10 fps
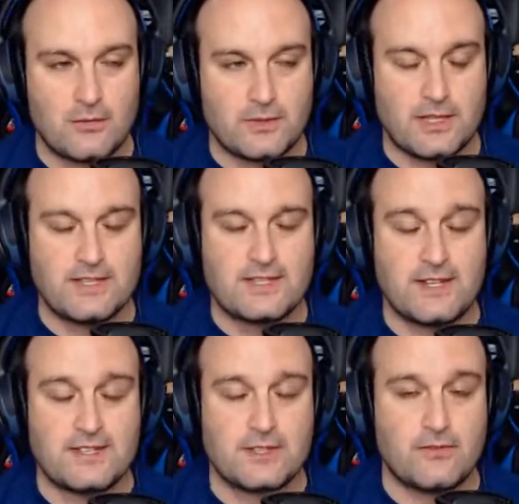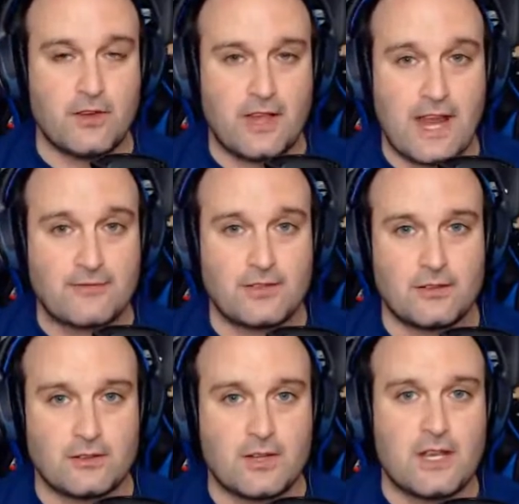incidents of
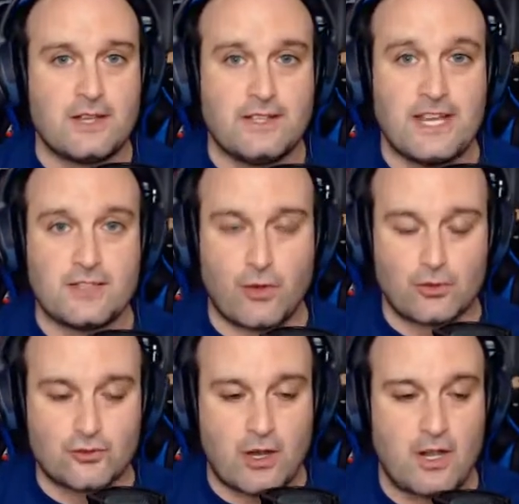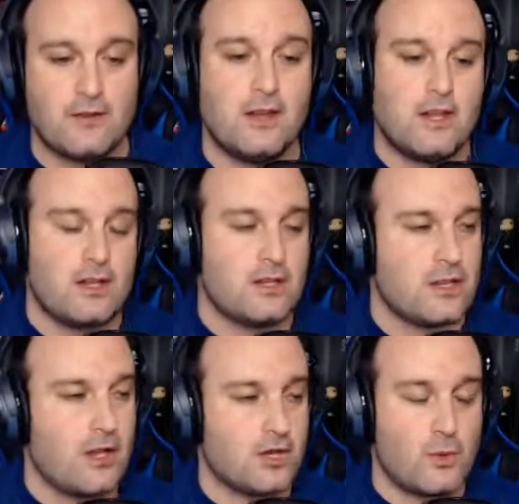after the Age of Ultron.
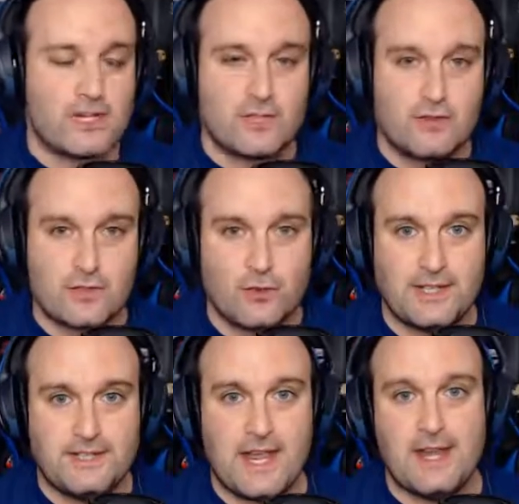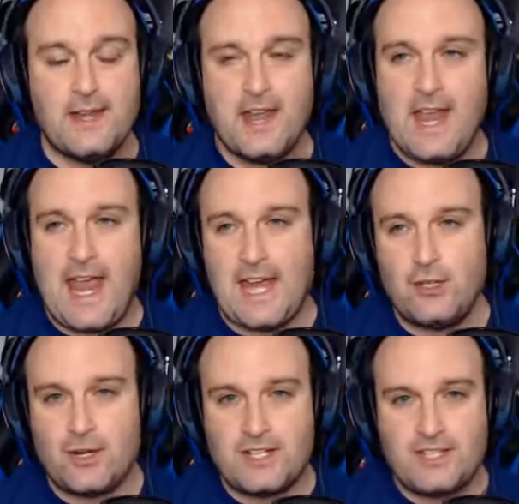Quicksilver's already dead,
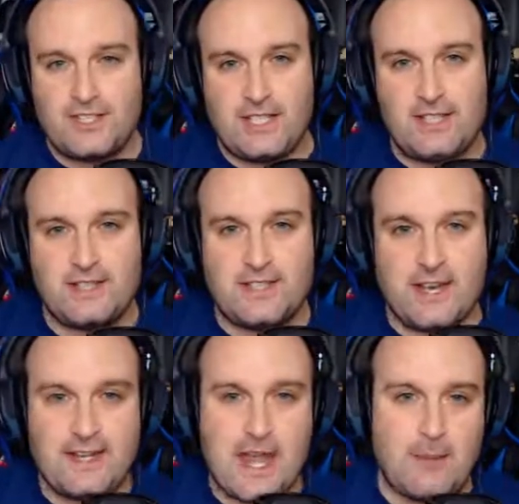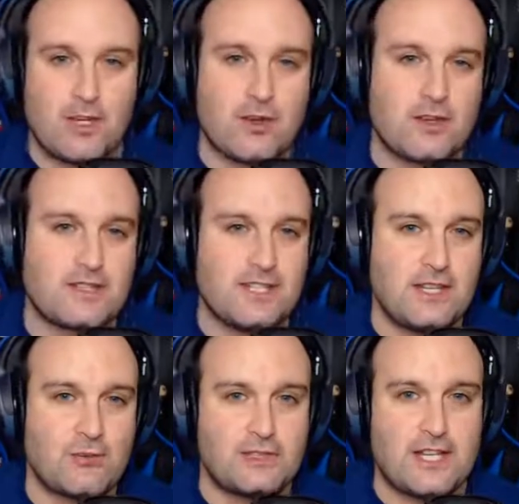and you can see the dynamic. You can
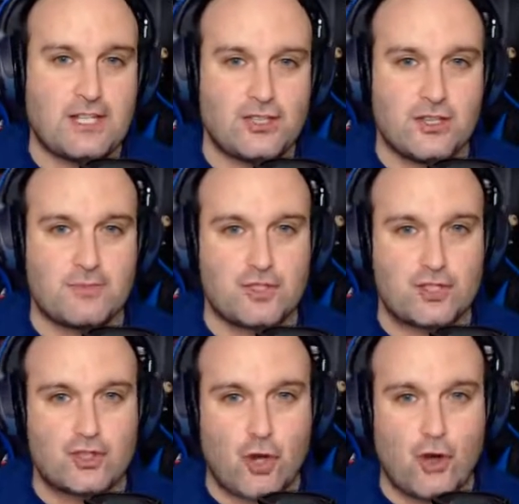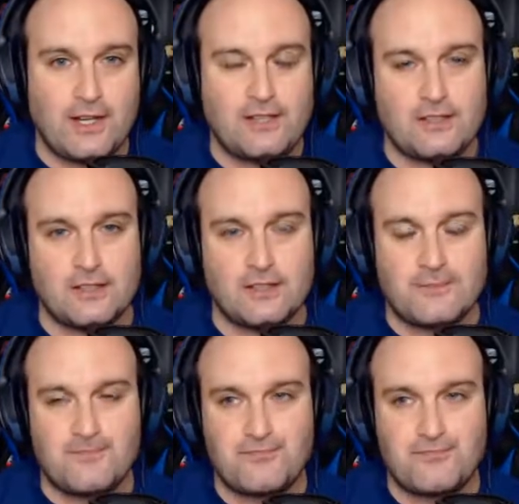see the relationships starting to,